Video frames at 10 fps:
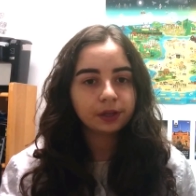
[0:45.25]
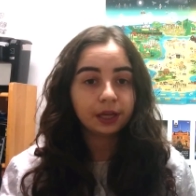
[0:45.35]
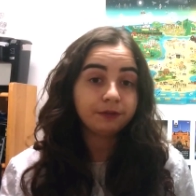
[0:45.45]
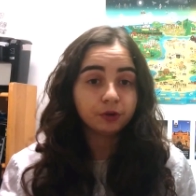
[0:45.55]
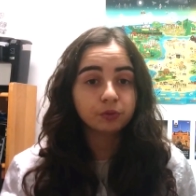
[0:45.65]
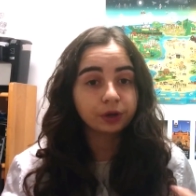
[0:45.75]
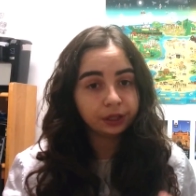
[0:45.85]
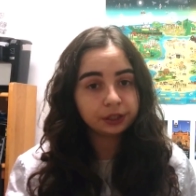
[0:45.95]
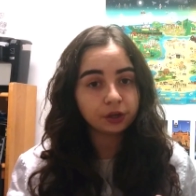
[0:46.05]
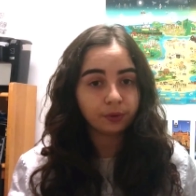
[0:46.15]
If you
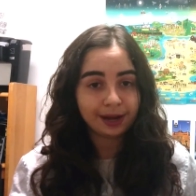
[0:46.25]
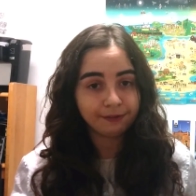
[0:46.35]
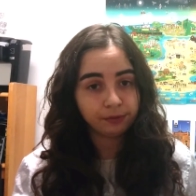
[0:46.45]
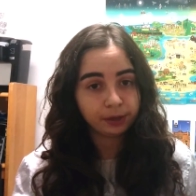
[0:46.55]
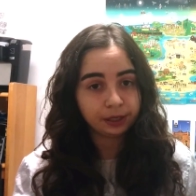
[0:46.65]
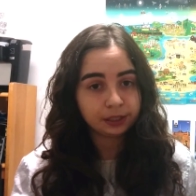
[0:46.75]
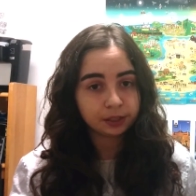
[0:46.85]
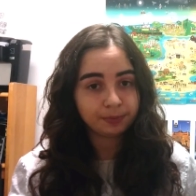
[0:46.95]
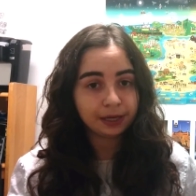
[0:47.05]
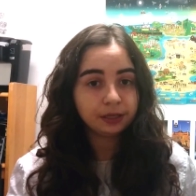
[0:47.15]
really don't have the money to
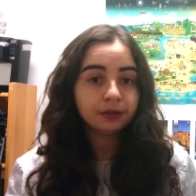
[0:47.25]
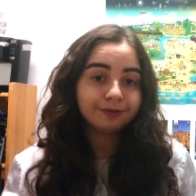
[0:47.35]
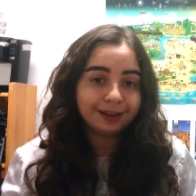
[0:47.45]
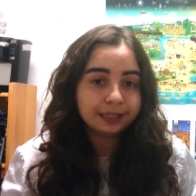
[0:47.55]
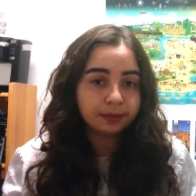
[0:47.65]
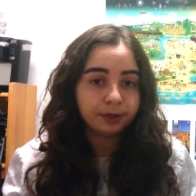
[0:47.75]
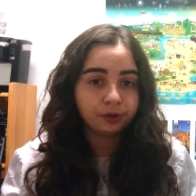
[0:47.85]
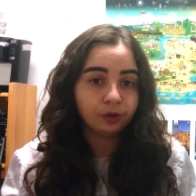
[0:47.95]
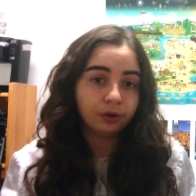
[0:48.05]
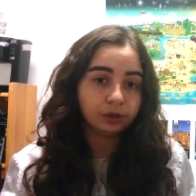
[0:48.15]
spend, find some in
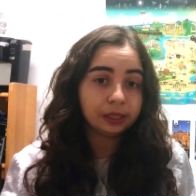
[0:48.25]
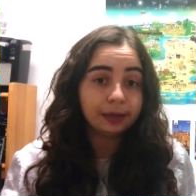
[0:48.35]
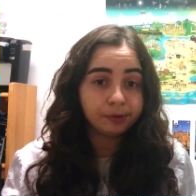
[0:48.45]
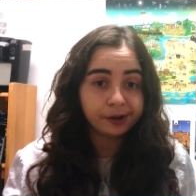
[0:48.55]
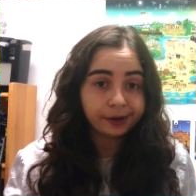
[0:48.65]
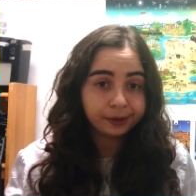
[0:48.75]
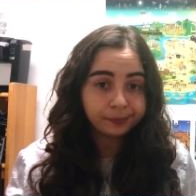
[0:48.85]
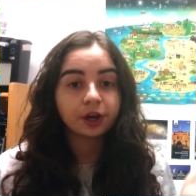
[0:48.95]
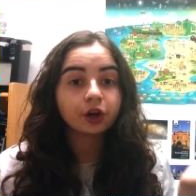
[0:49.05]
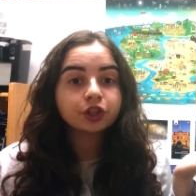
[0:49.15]
your local library.
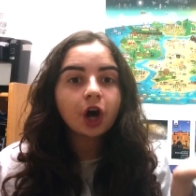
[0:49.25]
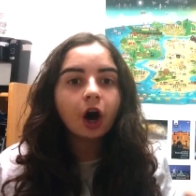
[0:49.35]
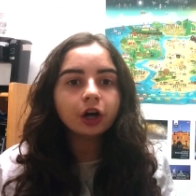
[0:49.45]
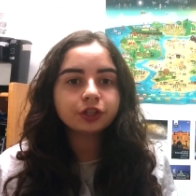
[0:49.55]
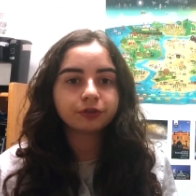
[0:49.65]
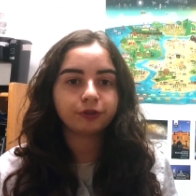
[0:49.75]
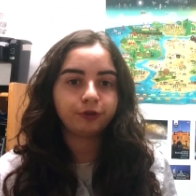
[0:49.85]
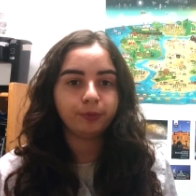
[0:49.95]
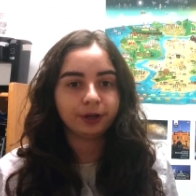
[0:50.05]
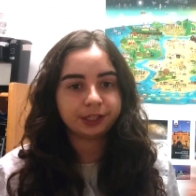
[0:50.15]
There are tons of
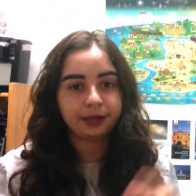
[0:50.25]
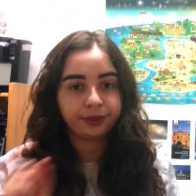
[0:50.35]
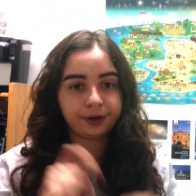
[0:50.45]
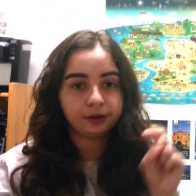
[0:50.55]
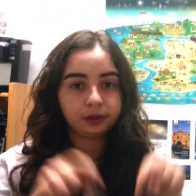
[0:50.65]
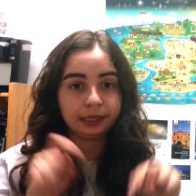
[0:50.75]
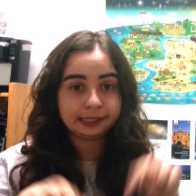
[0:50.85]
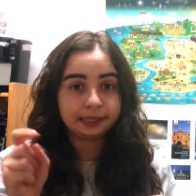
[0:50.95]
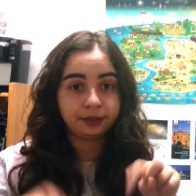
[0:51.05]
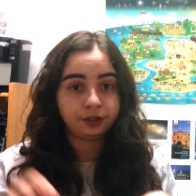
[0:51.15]
review books out there,
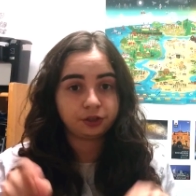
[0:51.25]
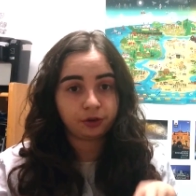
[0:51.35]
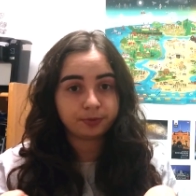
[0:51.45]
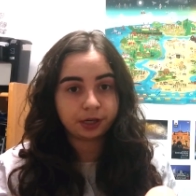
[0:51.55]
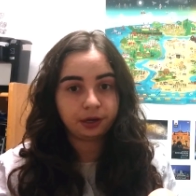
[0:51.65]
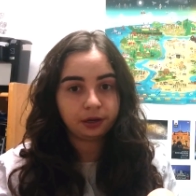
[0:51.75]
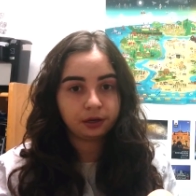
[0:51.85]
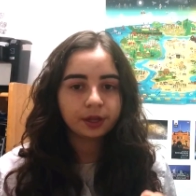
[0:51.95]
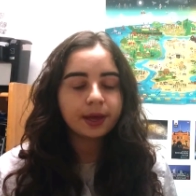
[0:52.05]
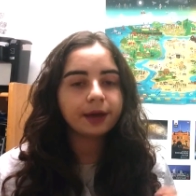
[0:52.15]
links in the description.
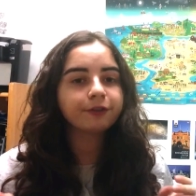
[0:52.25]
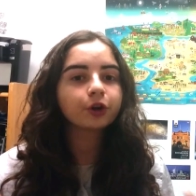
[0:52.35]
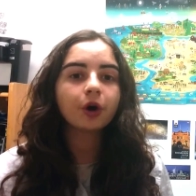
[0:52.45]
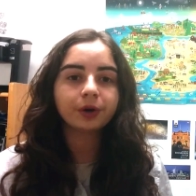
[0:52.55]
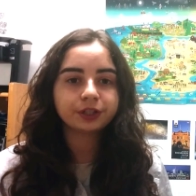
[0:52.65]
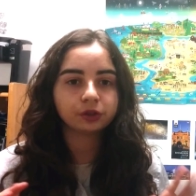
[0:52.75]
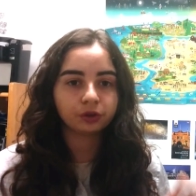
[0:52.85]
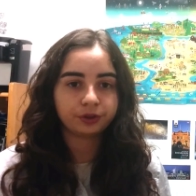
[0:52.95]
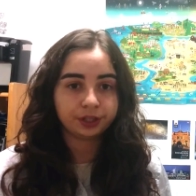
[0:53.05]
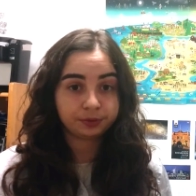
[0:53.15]
If you're going to
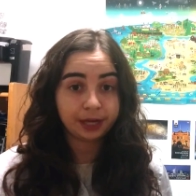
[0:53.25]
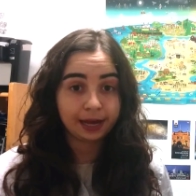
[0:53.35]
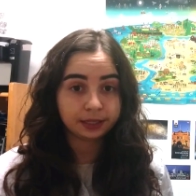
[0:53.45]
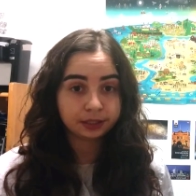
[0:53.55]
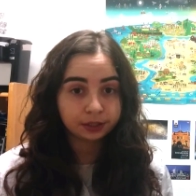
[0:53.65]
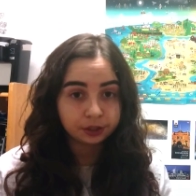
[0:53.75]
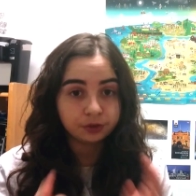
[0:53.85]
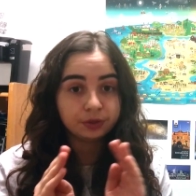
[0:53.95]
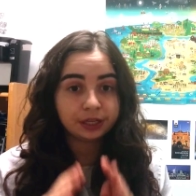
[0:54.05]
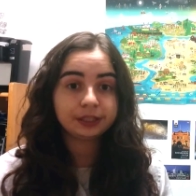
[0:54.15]
learn this test, you
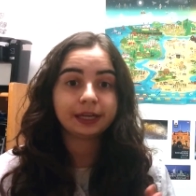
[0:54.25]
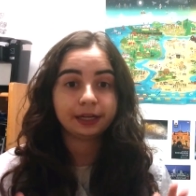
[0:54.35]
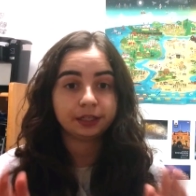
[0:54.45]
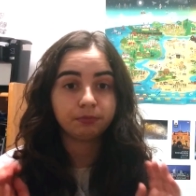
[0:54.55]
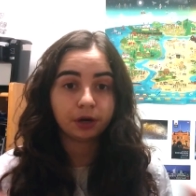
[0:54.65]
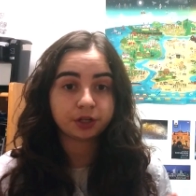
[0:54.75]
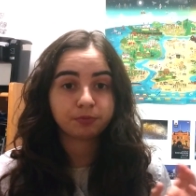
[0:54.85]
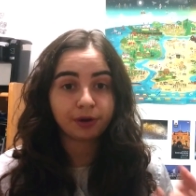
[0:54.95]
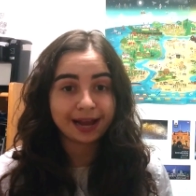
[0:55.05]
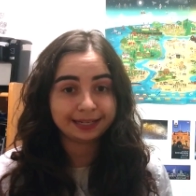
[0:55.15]
need to get as much
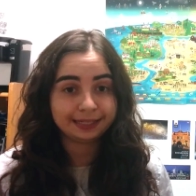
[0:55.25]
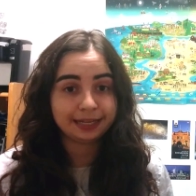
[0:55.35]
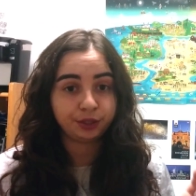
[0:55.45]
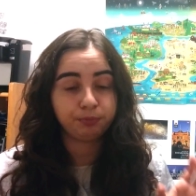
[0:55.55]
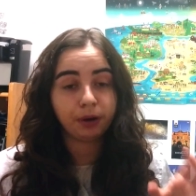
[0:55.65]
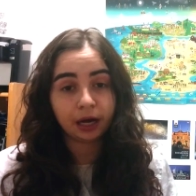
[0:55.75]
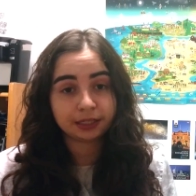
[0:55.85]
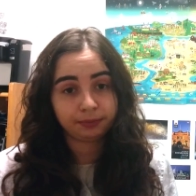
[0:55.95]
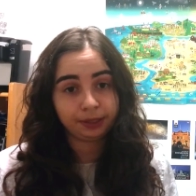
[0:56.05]
practice as you possibly